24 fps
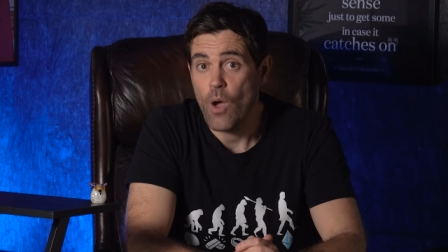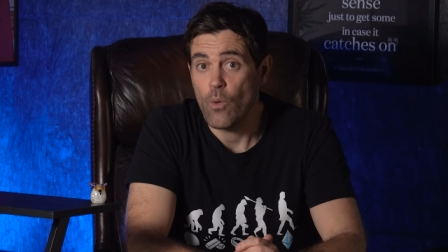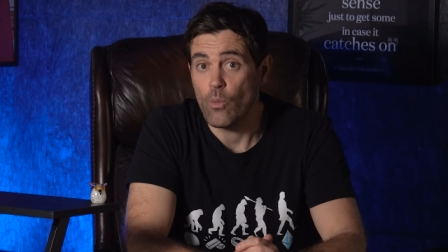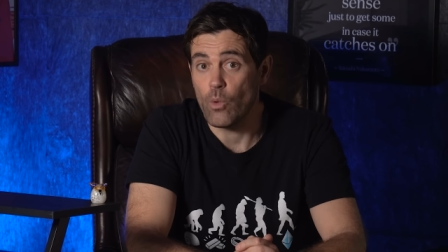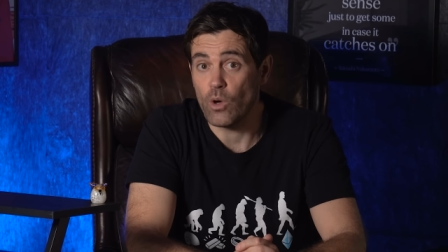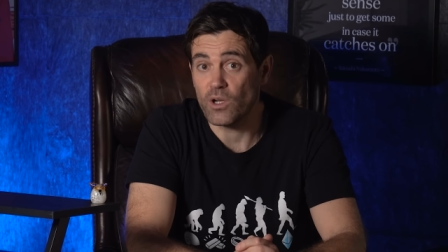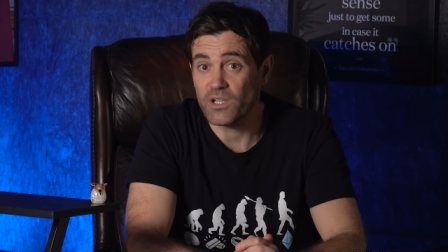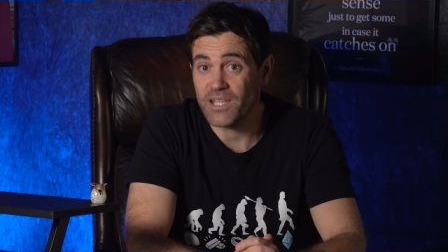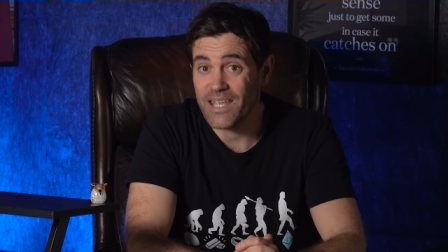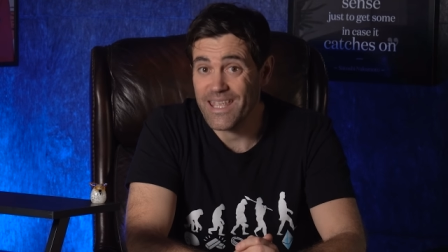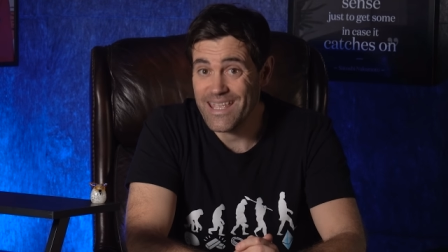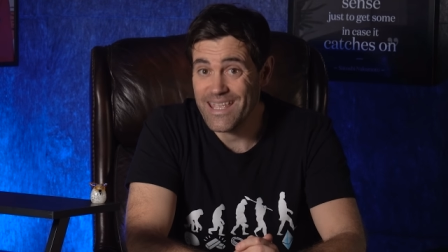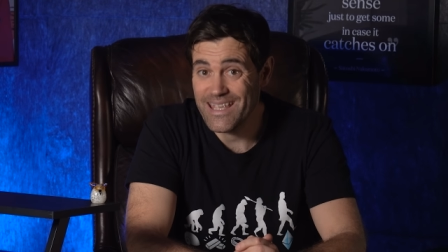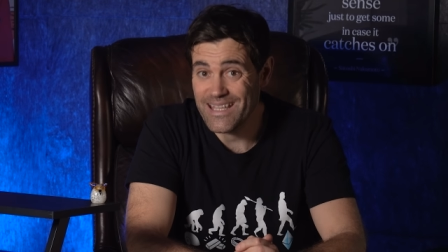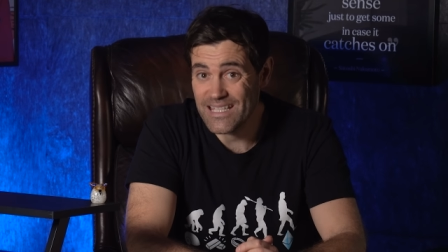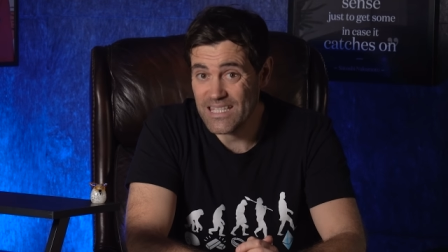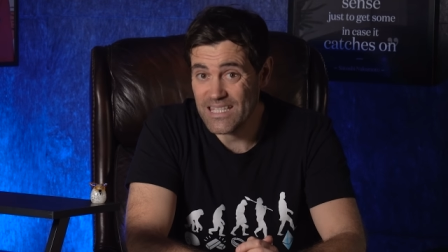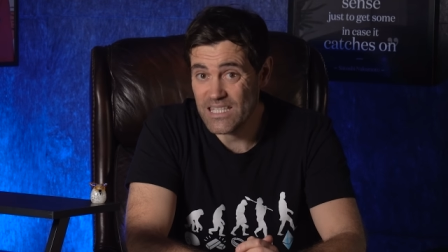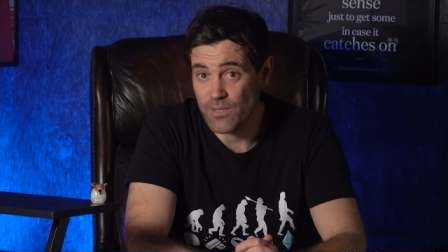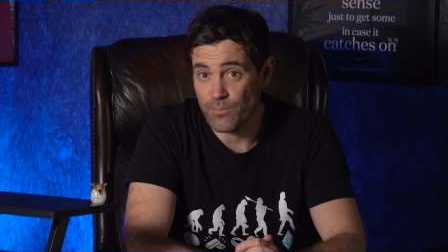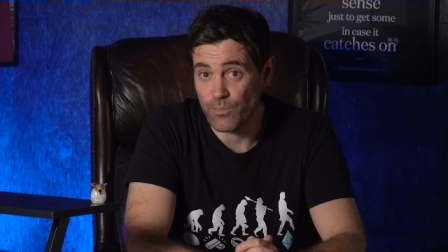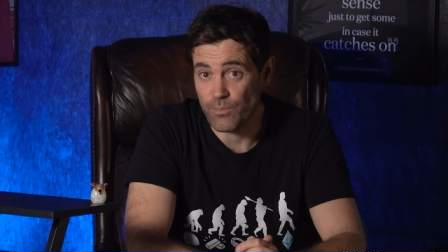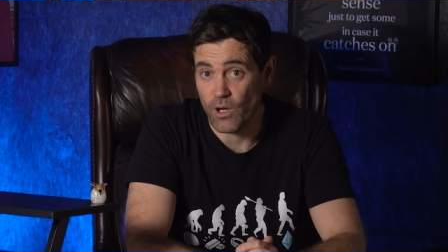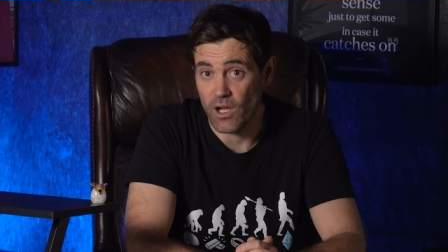What
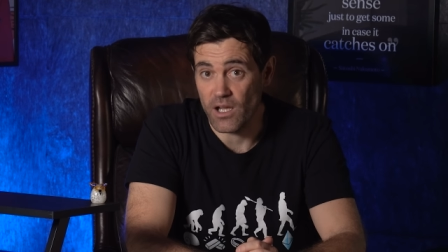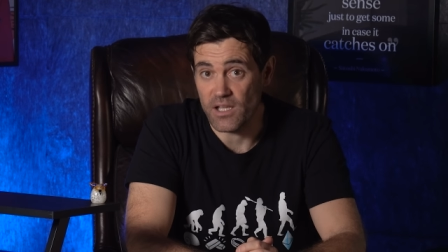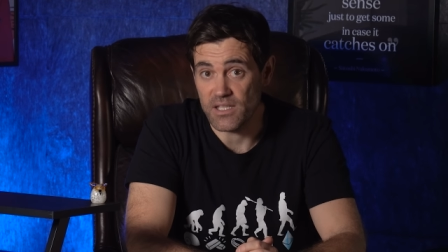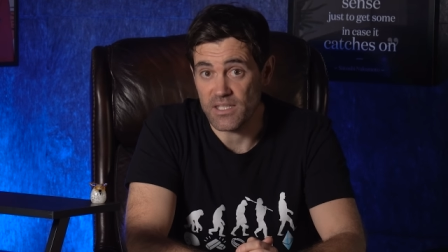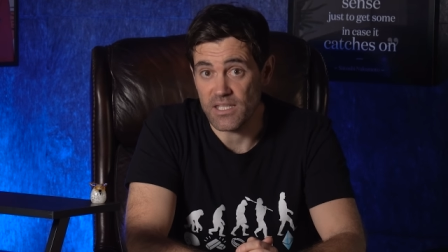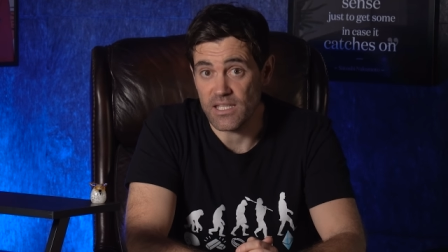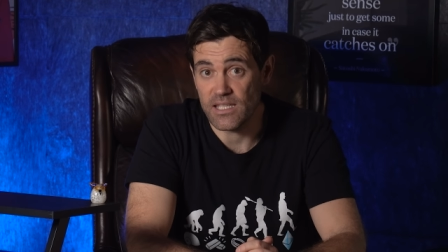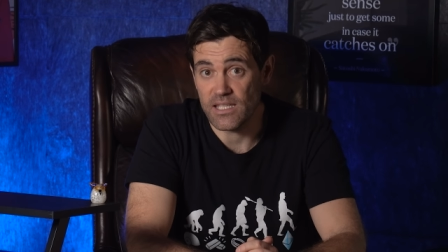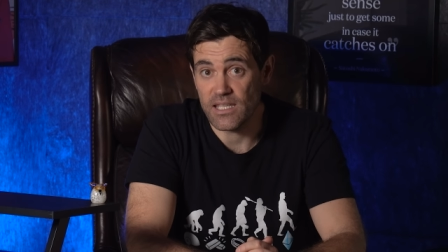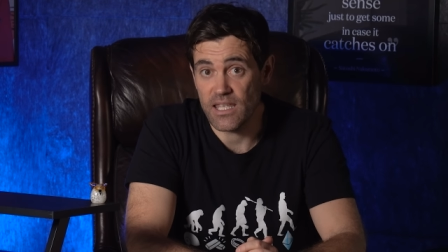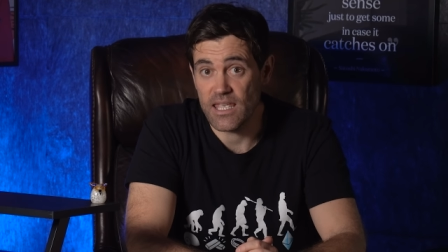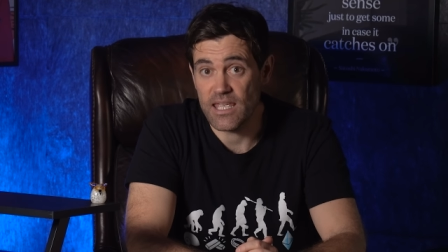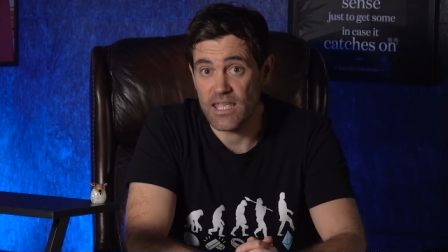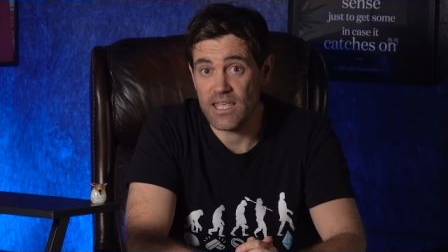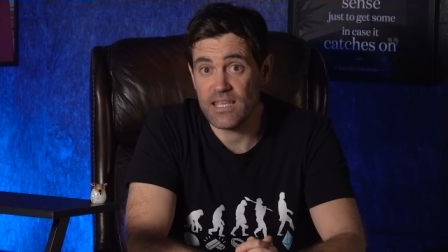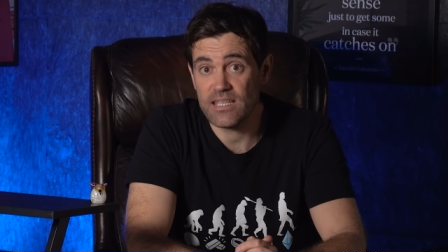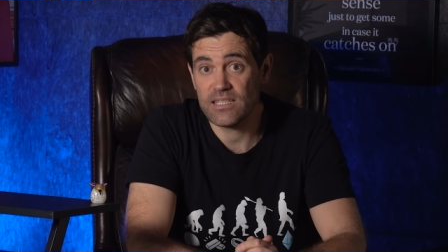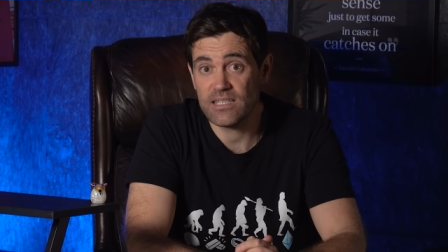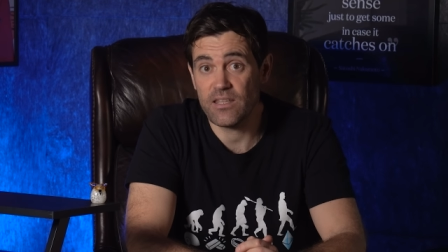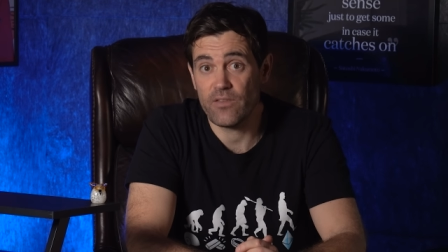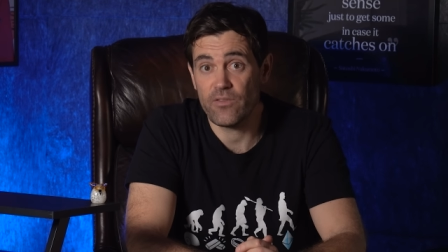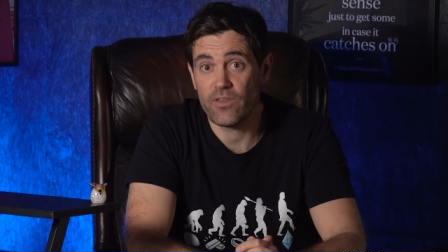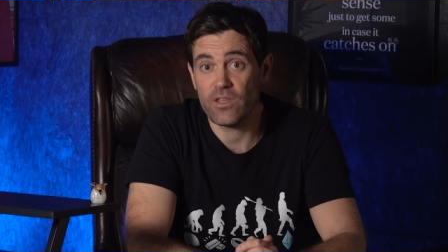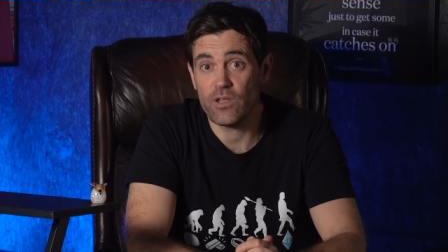is surprising
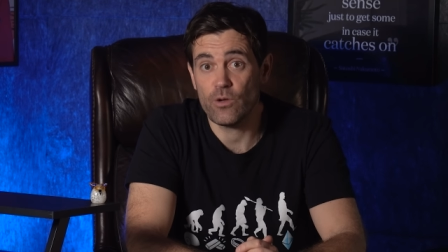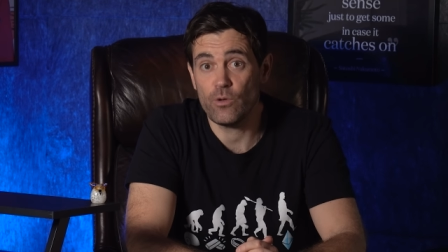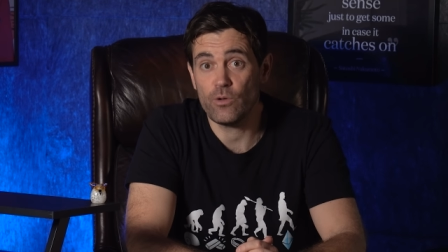is that the